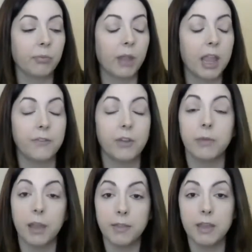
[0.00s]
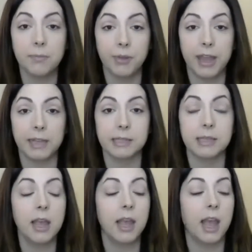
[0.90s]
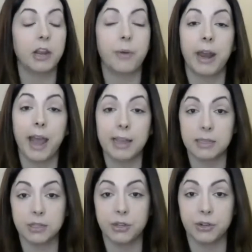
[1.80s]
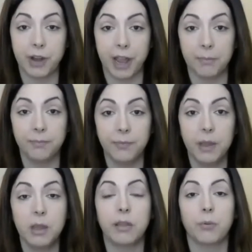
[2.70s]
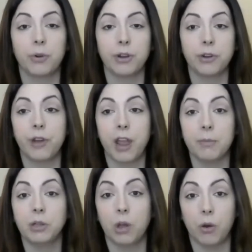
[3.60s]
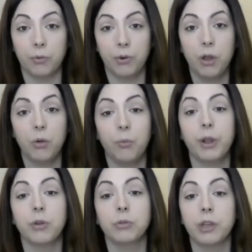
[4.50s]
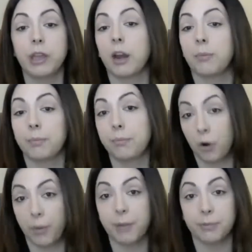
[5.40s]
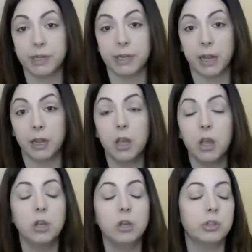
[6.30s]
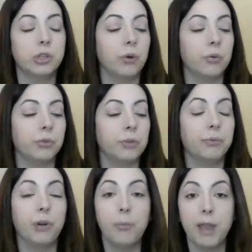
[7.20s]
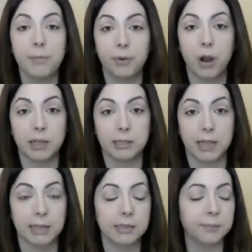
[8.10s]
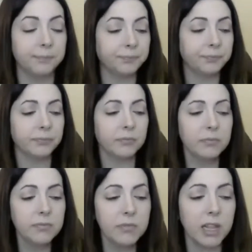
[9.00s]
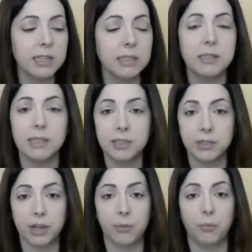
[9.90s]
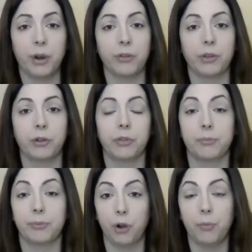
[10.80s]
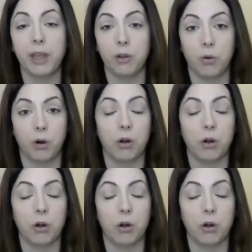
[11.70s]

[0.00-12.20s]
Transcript: If you had nothing in place and you had assets in your name that were in your name alone, we are looking at a probate proceeding. So the probate process is a system where the probate court